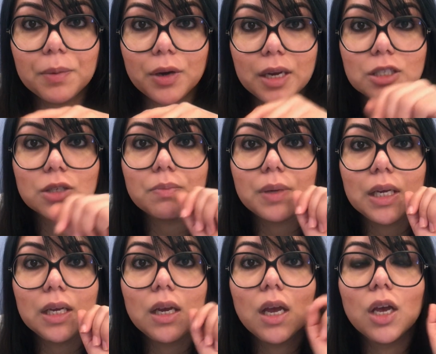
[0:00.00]
your
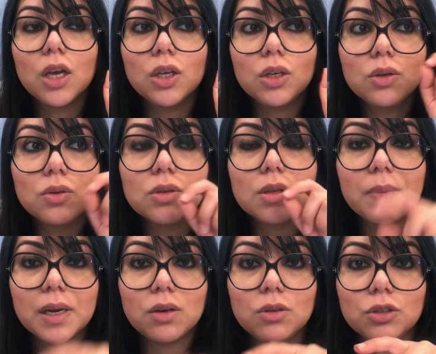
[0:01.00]
H&P, use the
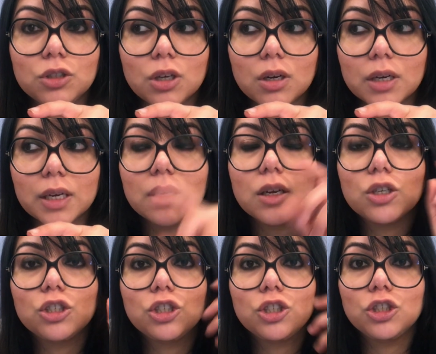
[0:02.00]
medical jargon.
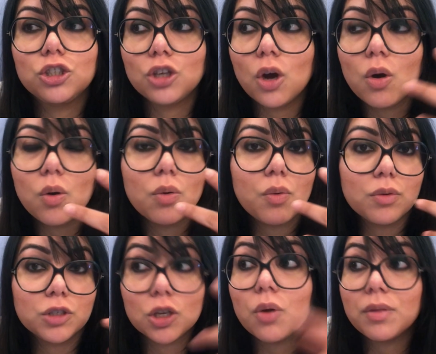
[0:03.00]
Show
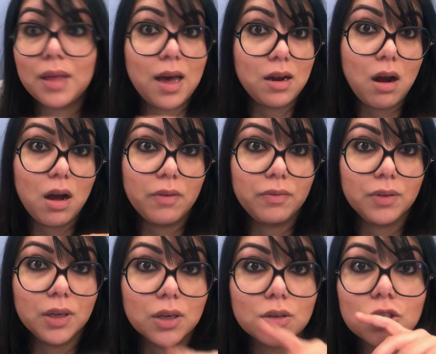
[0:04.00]
that off.
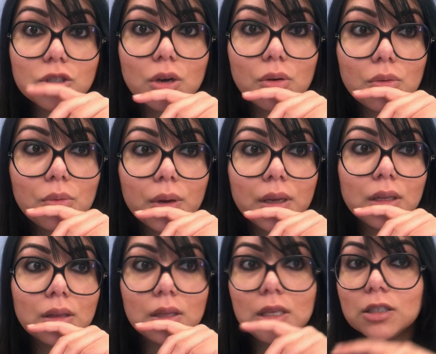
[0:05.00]
Show what
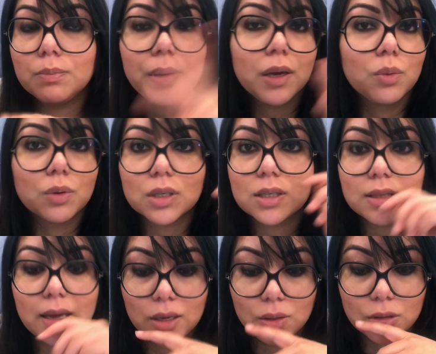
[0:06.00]
these big words
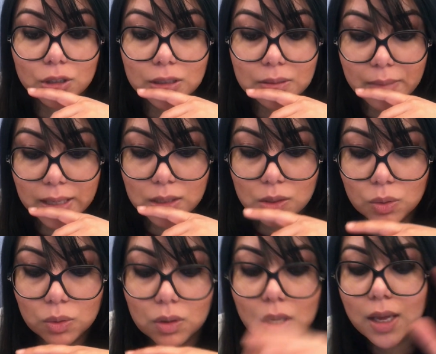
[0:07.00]
that you learn in med
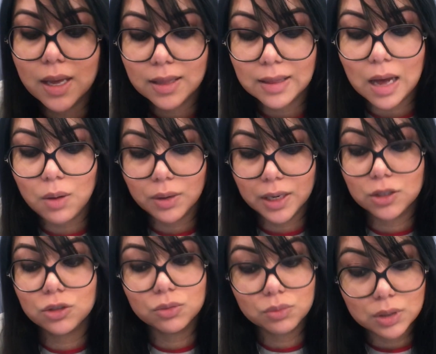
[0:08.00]
school. That will
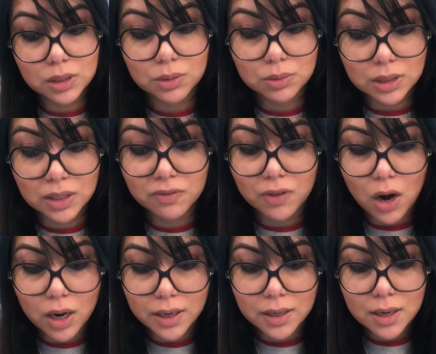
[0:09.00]
get you really, really
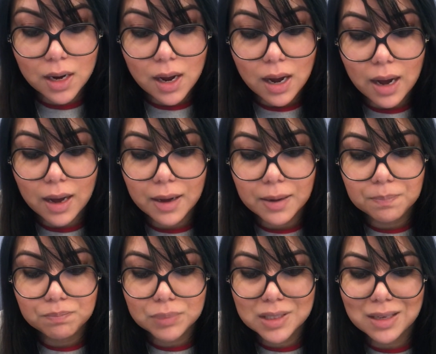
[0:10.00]
far.
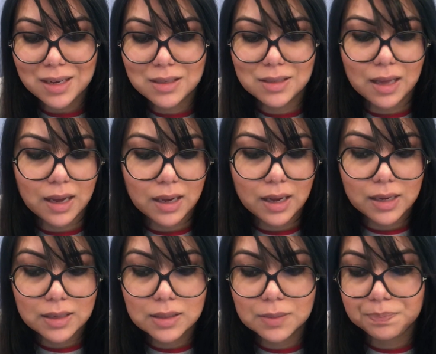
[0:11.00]
Besides that,
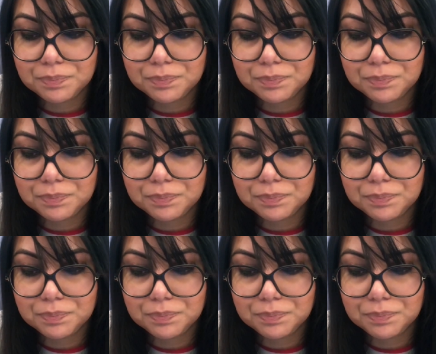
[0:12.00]
guys,